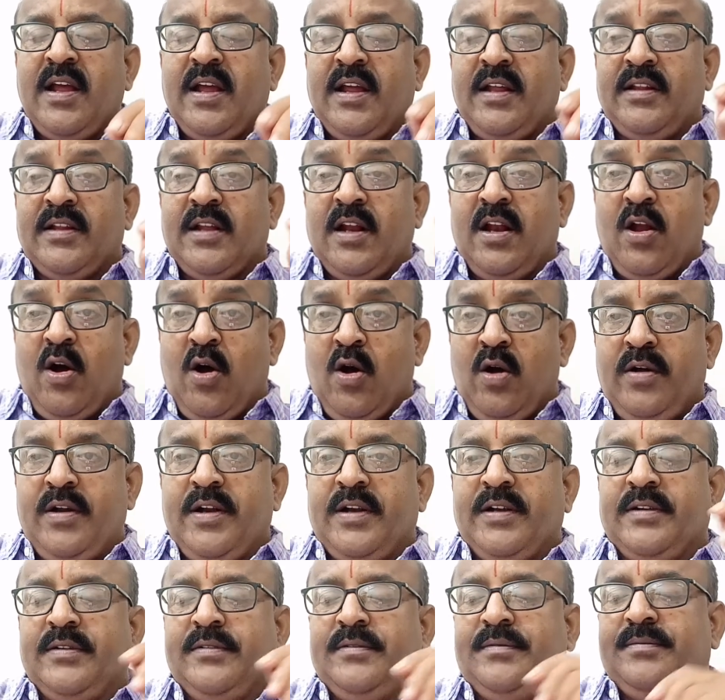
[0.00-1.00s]
in the long
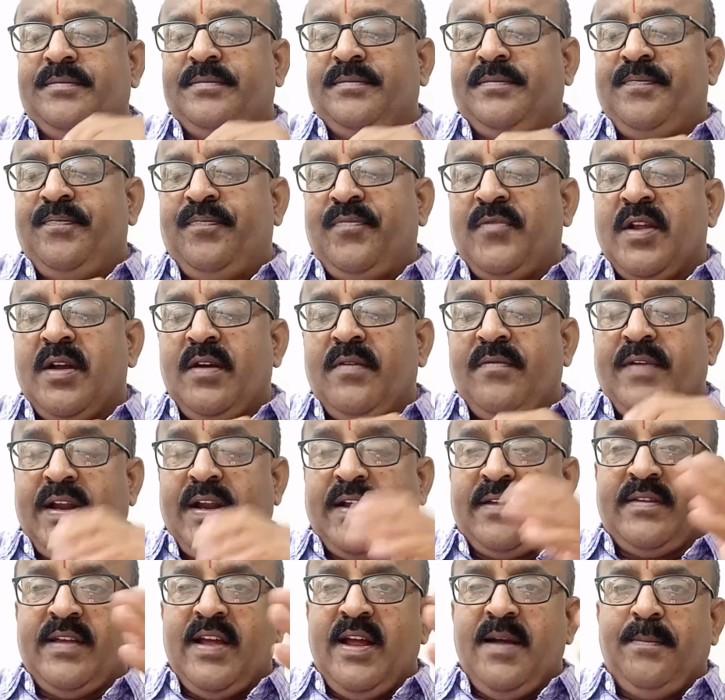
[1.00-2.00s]
run. For
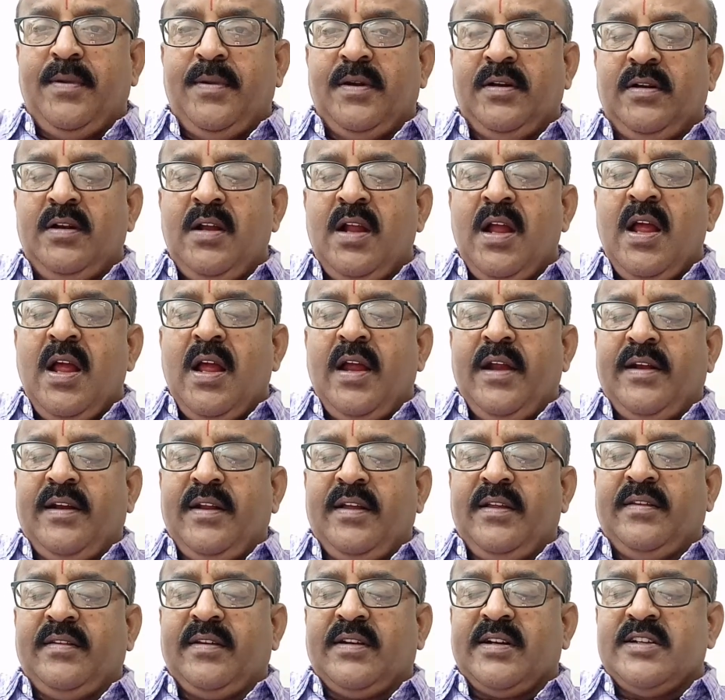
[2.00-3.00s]
example, it
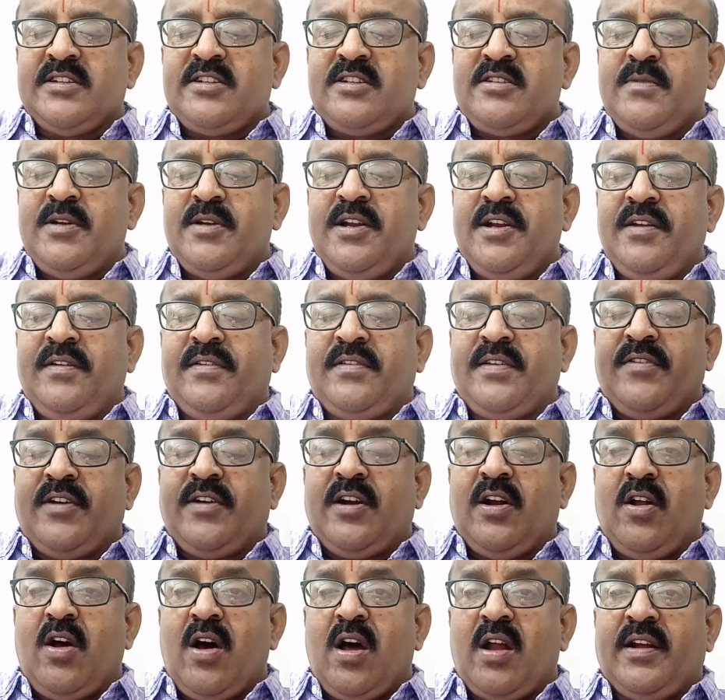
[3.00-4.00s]
is customary in
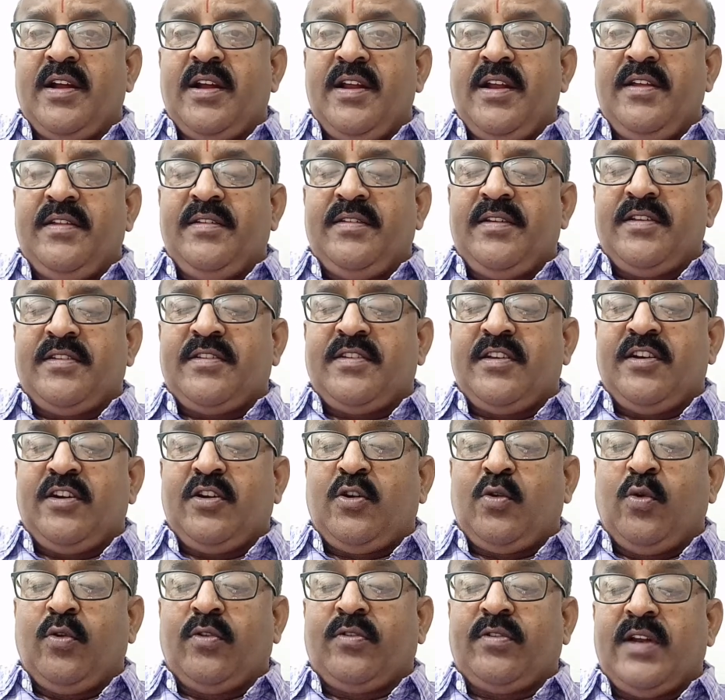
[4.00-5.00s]
several organizations
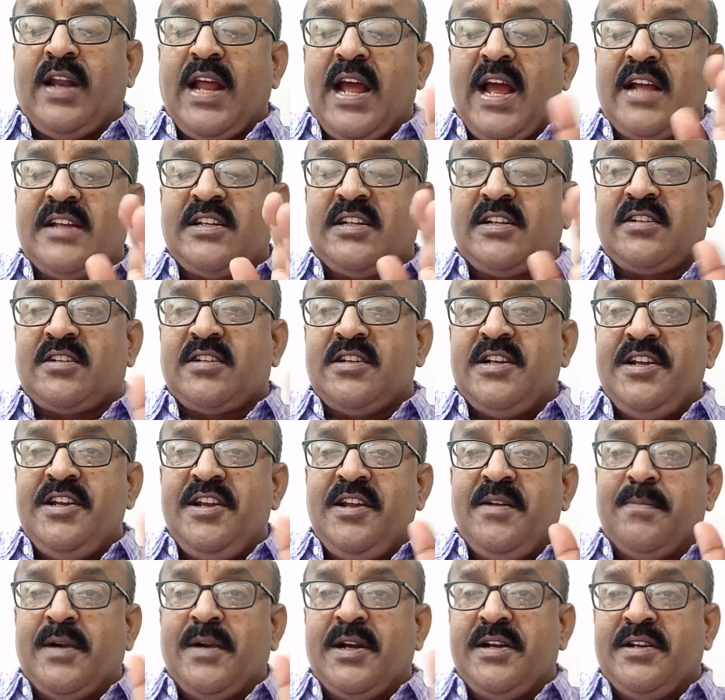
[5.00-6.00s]
to slash
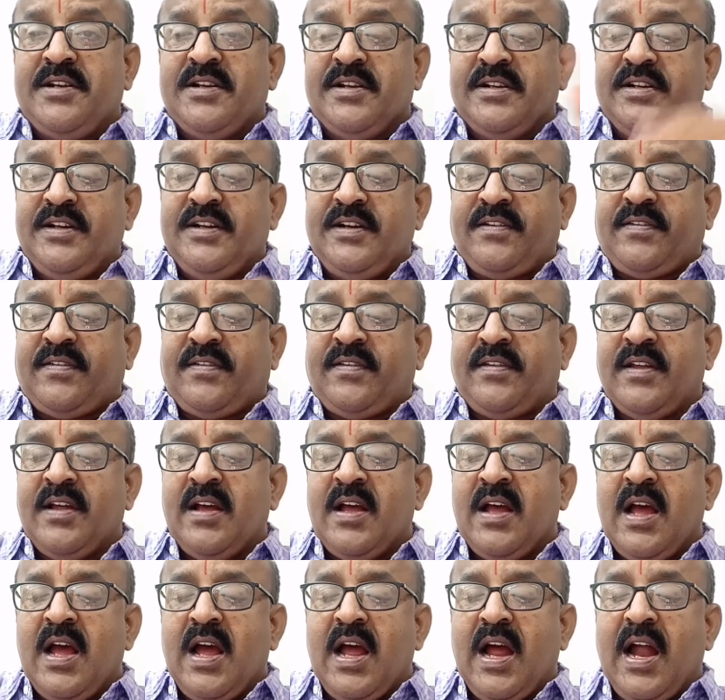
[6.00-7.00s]
training budgets
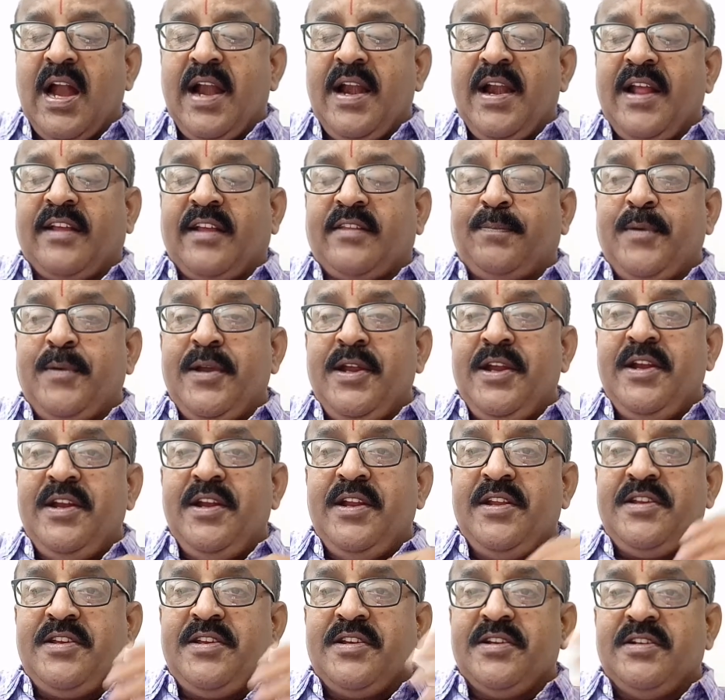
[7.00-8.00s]
and
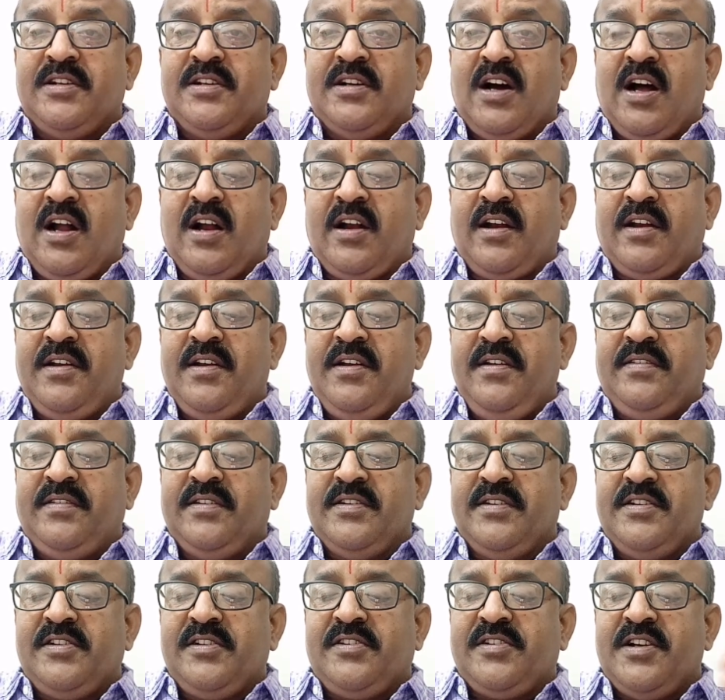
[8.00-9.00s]
expenditure on
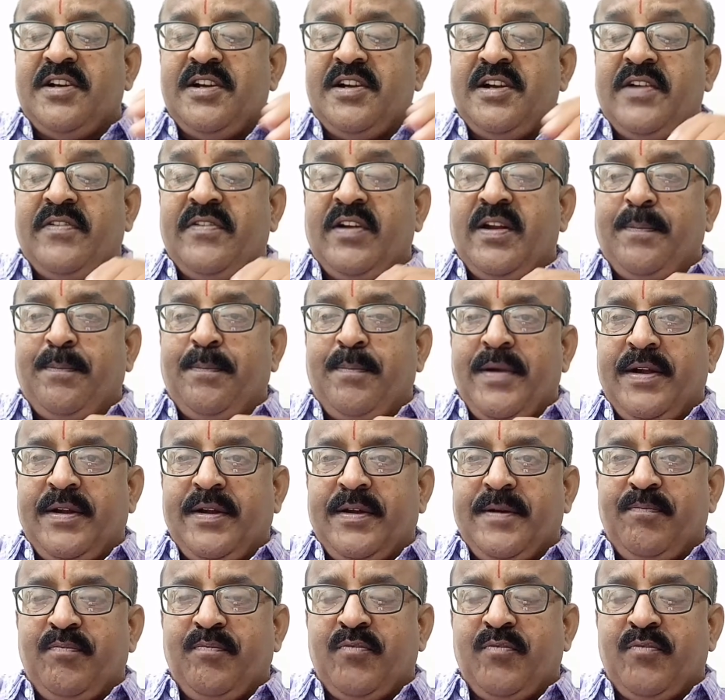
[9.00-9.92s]
research and development.